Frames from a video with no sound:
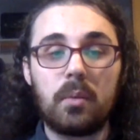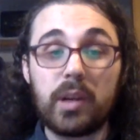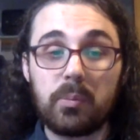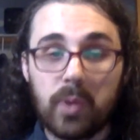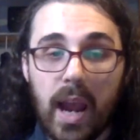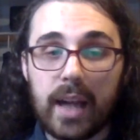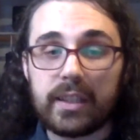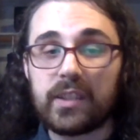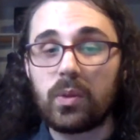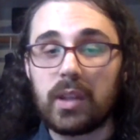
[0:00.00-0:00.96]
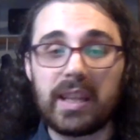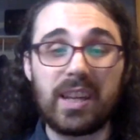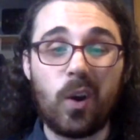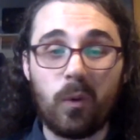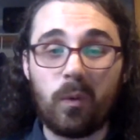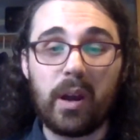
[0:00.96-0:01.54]
But in practice, will likely
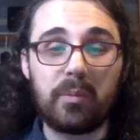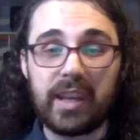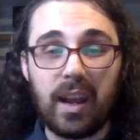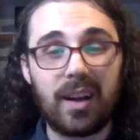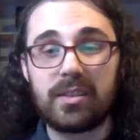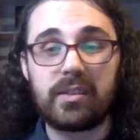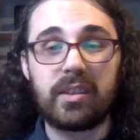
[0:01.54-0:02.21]
overwhelm the characters